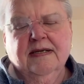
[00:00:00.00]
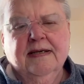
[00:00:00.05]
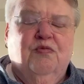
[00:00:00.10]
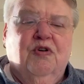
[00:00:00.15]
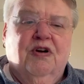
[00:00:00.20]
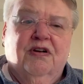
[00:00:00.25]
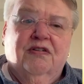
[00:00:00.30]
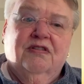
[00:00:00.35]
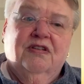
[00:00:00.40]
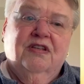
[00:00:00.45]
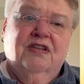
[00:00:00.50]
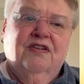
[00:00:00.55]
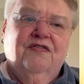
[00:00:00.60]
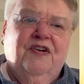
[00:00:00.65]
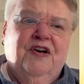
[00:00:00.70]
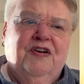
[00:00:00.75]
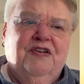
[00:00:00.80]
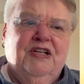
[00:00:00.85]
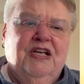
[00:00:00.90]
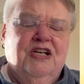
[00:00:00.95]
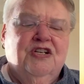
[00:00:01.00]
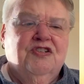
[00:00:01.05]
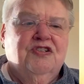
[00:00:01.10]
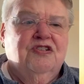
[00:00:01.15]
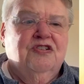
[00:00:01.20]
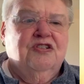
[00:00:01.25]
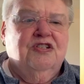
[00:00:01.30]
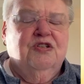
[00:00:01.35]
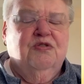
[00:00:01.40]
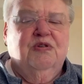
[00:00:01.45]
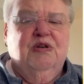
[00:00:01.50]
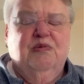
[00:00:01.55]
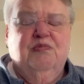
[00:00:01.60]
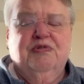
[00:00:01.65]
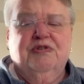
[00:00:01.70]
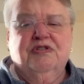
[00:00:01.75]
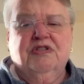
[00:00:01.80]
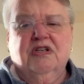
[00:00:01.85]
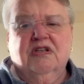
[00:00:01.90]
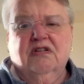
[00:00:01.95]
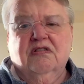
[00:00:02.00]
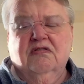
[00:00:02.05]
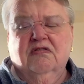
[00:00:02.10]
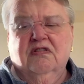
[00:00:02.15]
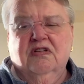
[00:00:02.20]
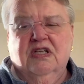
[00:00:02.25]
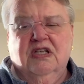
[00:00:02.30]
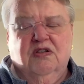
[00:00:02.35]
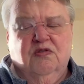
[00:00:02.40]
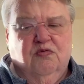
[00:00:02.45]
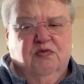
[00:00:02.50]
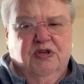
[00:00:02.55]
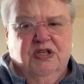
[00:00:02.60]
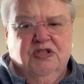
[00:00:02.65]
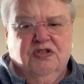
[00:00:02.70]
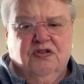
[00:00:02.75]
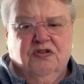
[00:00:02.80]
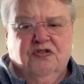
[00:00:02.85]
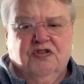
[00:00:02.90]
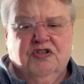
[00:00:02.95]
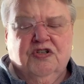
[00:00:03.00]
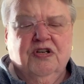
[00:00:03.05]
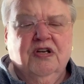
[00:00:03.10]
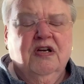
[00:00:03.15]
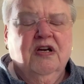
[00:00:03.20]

Work that the foundation is doing, particularly in research,